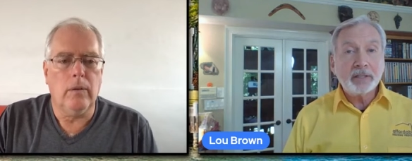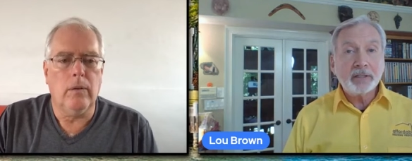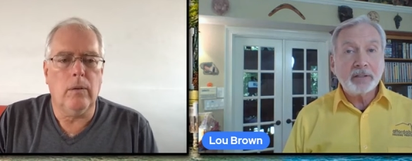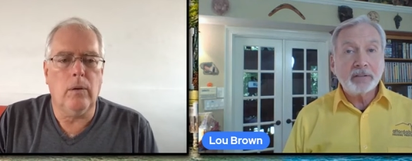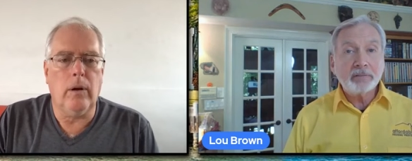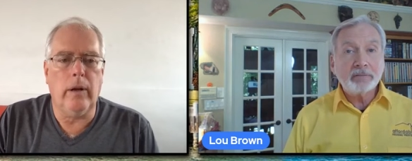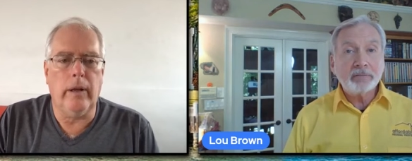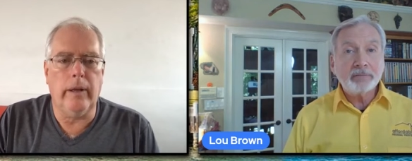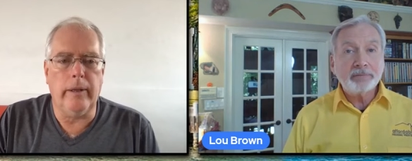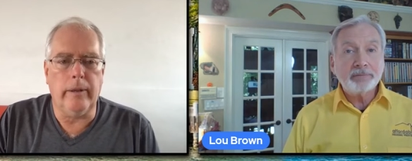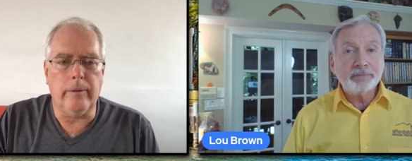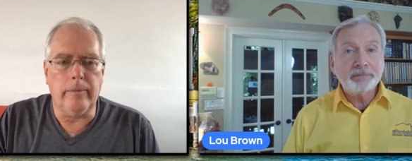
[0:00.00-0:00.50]

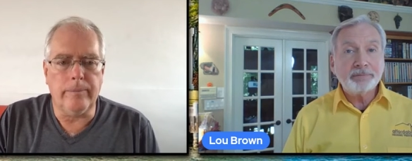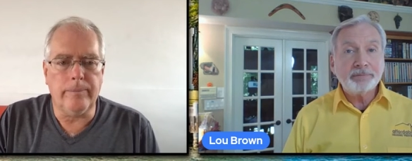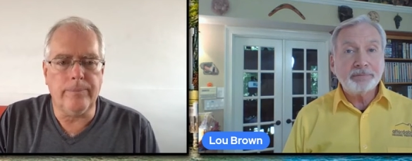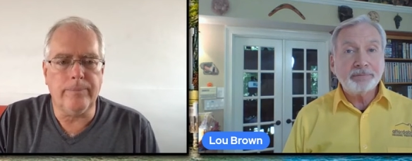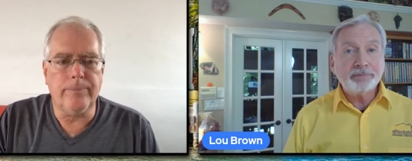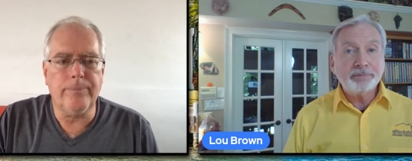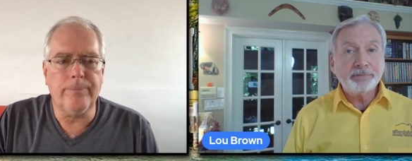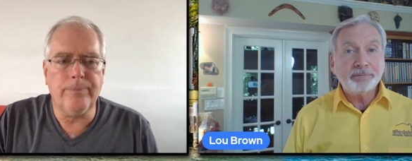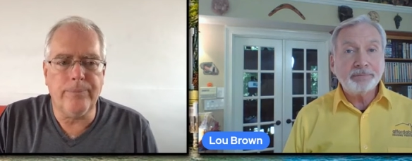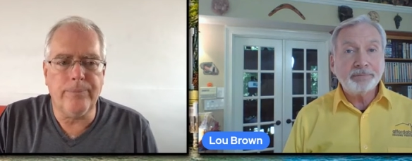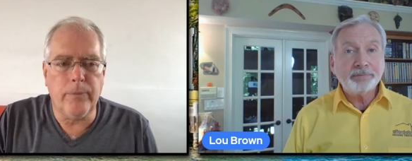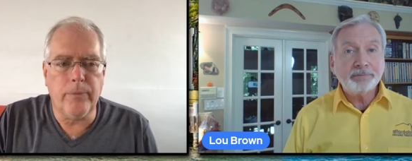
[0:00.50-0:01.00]
Speaker 1: Right.
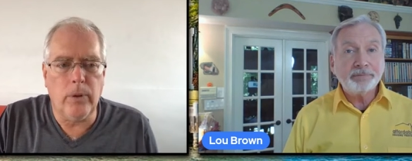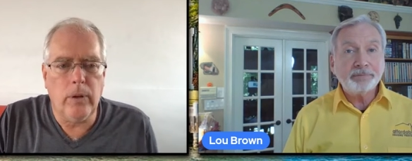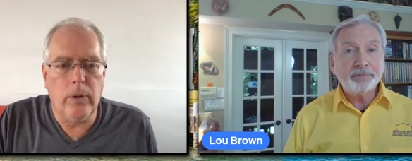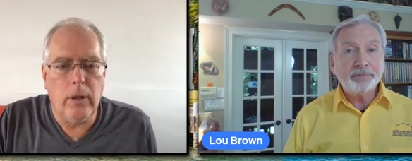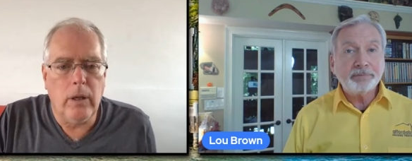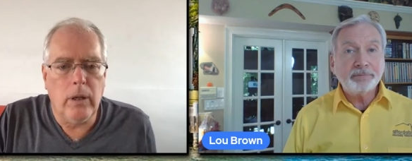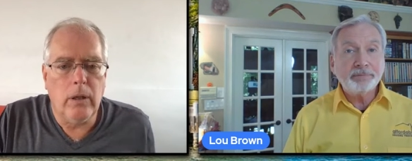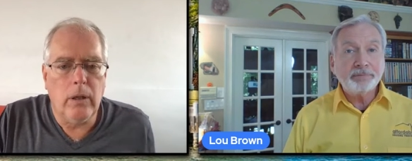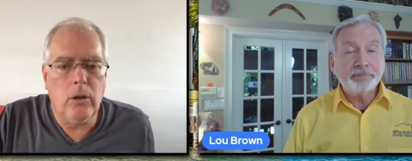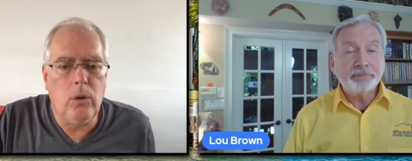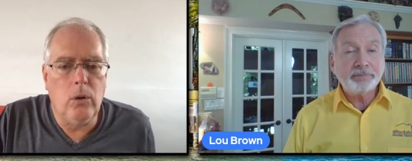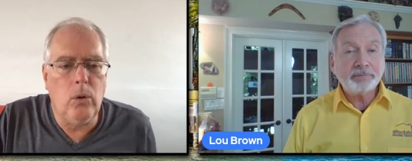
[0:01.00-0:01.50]

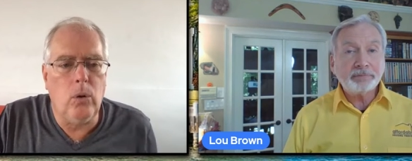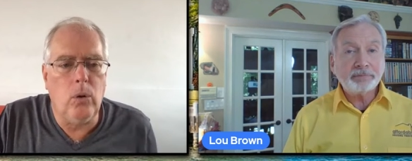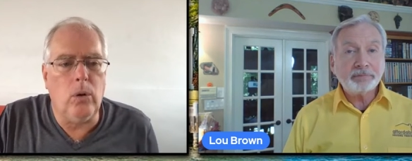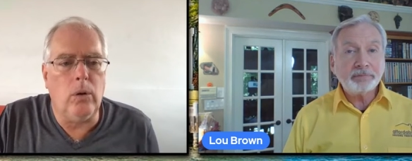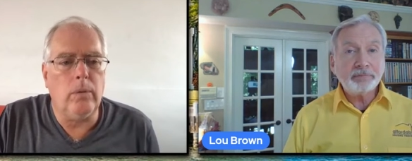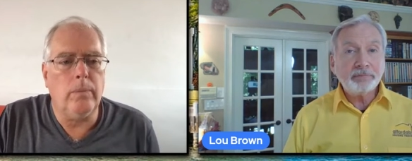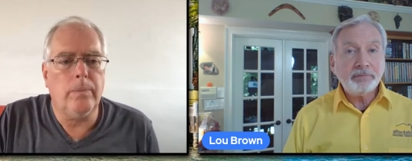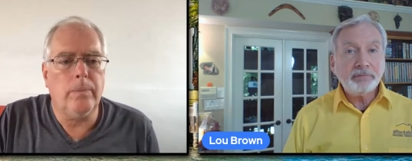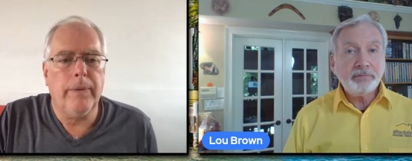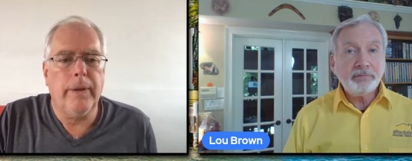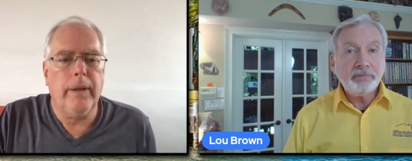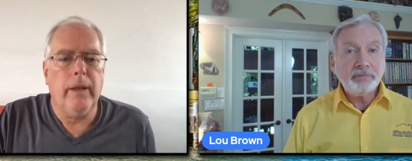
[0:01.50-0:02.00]
Cool.
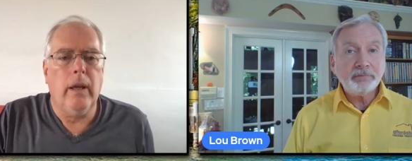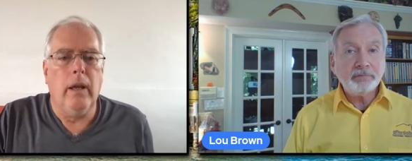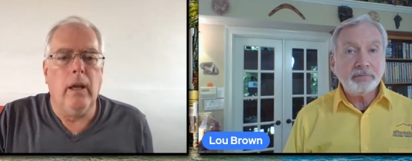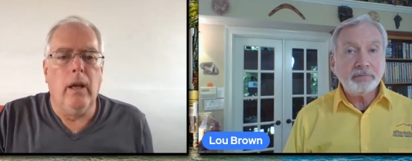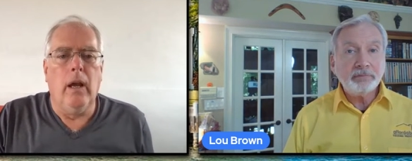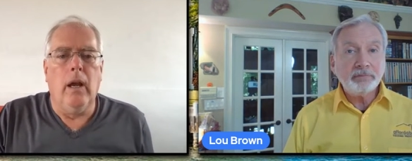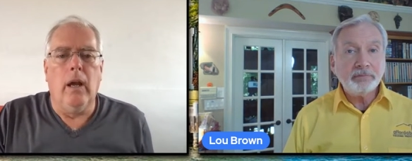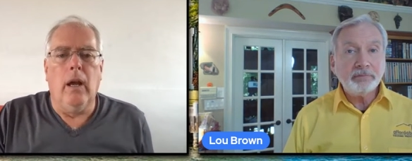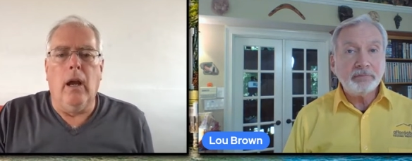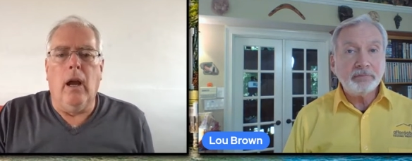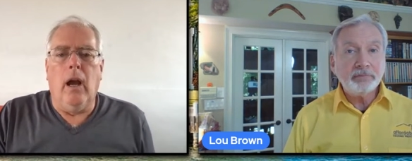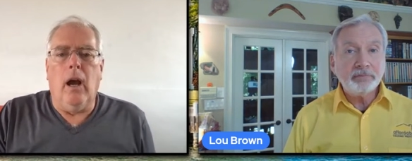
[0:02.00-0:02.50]

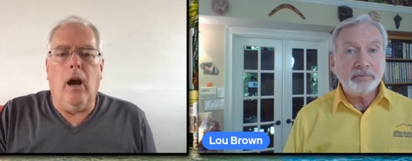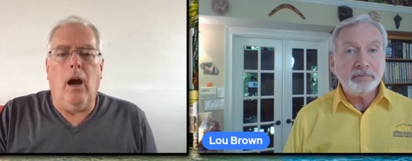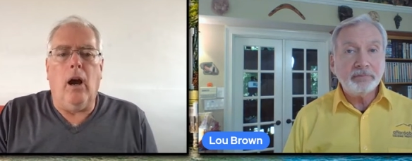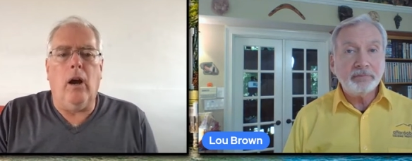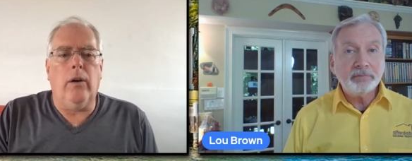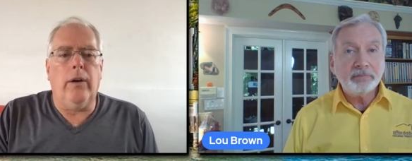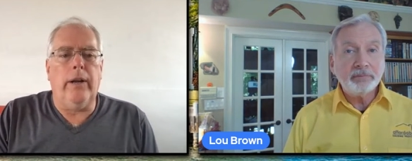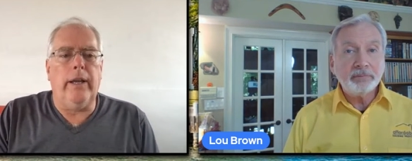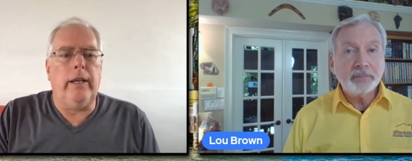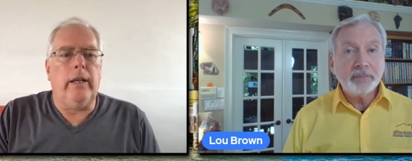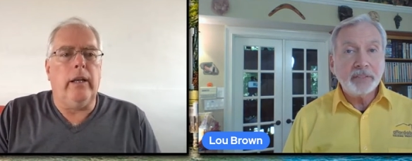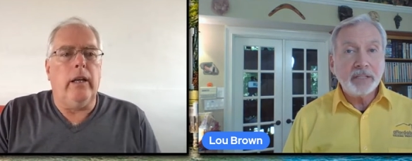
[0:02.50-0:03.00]
All
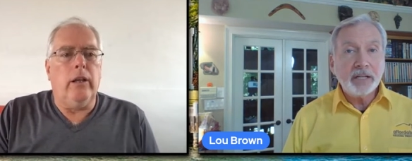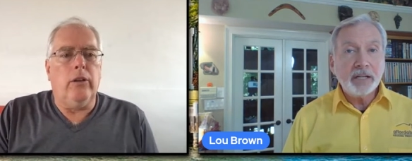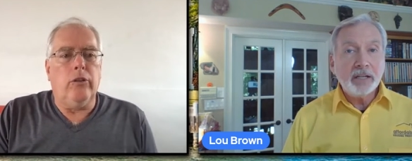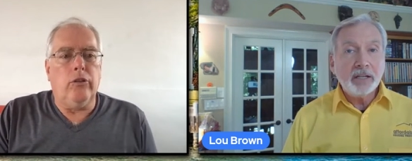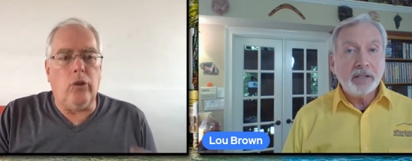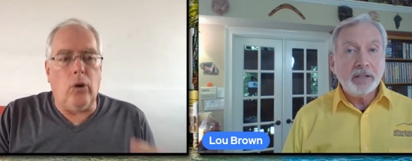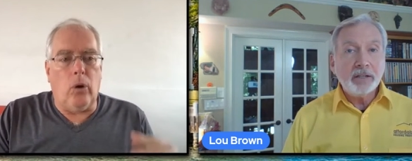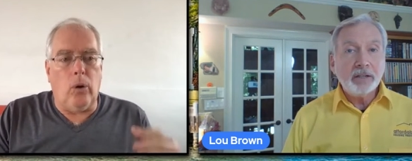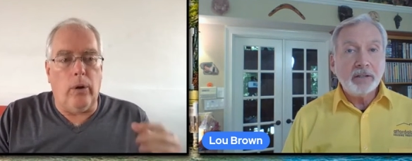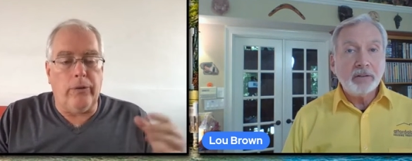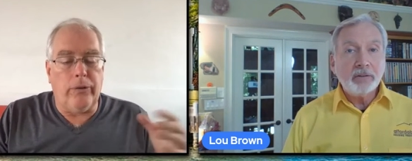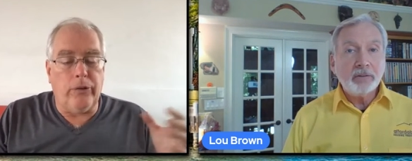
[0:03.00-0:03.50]
right.
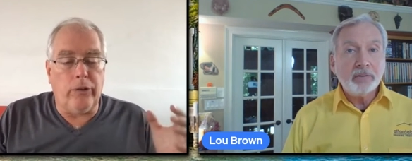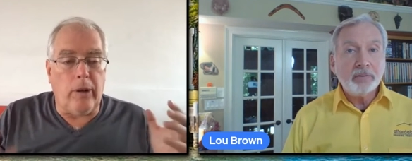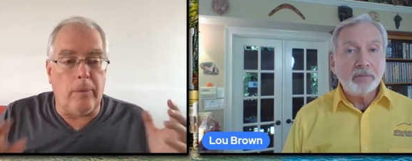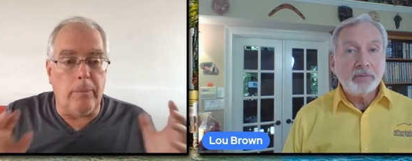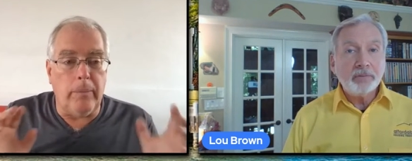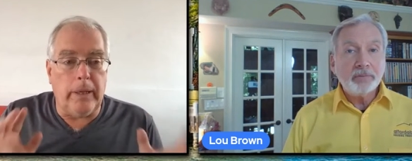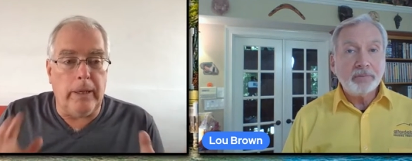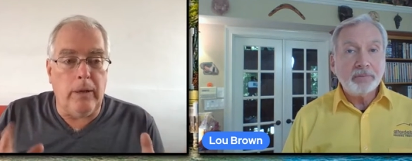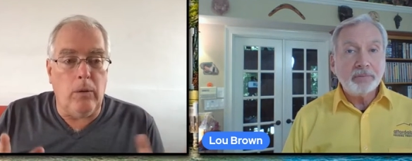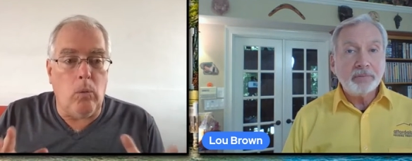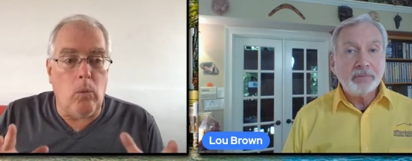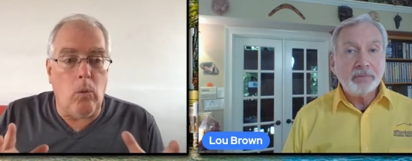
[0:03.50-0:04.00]
So if
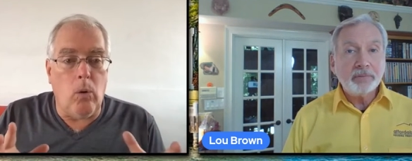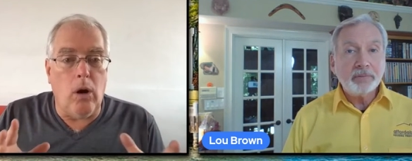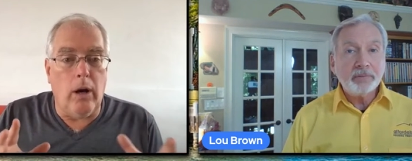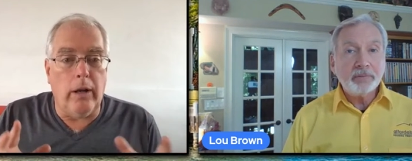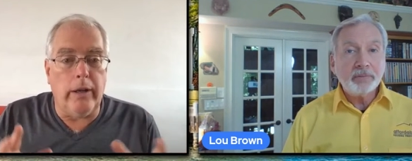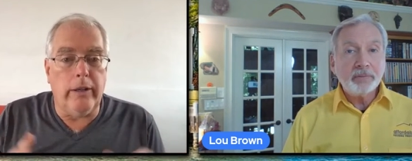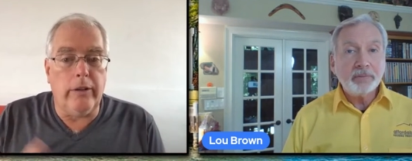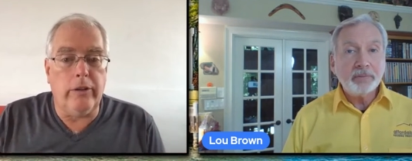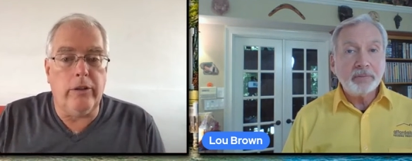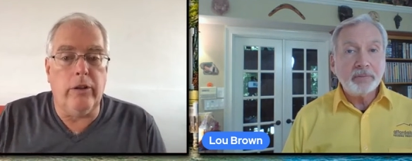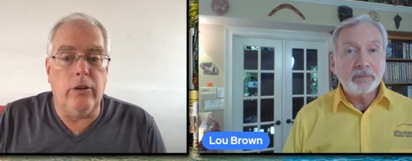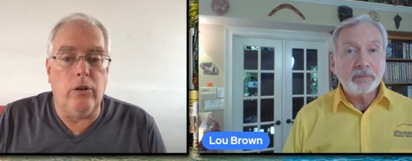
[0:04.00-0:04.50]
somebody
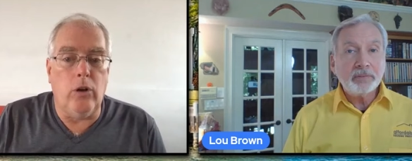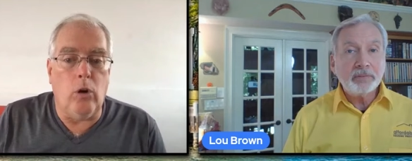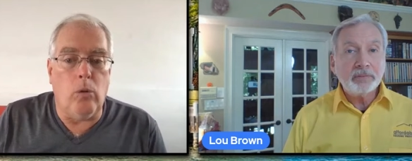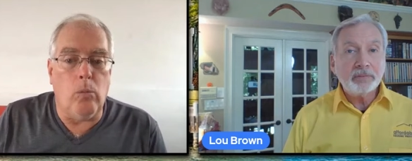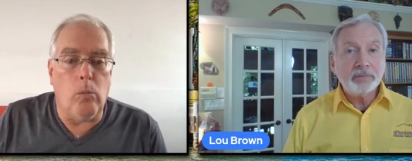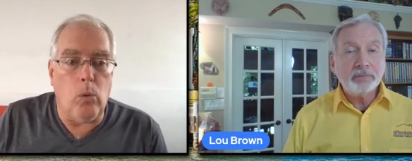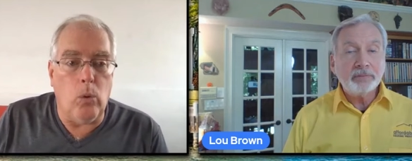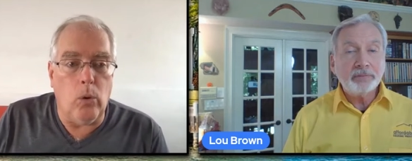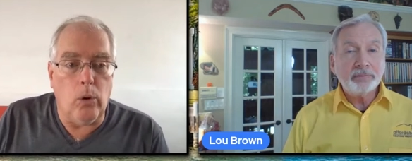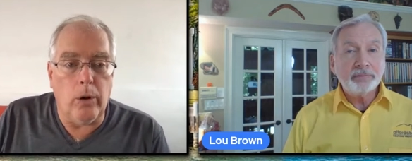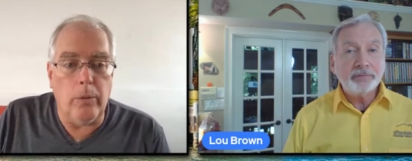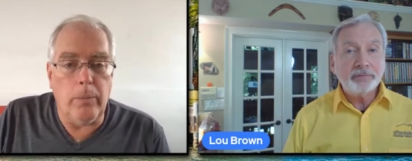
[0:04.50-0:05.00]
wanted to know
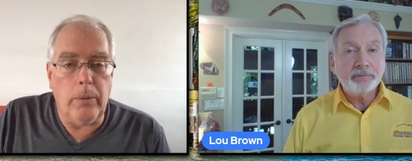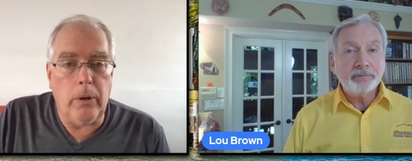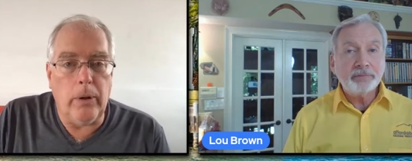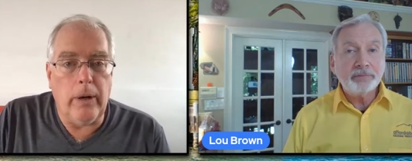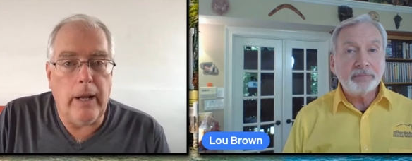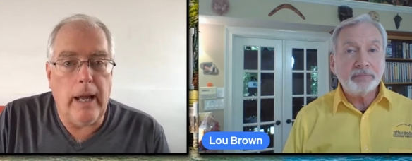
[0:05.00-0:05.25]
more about